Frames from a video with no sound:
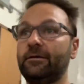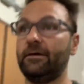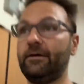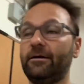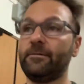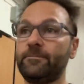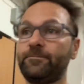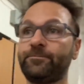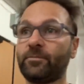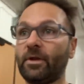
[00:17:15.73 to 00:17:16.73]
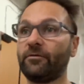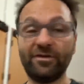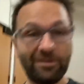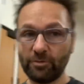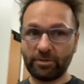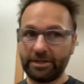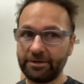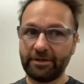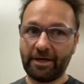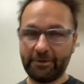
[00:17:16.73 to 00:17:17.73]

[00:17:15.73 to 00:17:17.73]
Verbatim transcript: Feeling really good.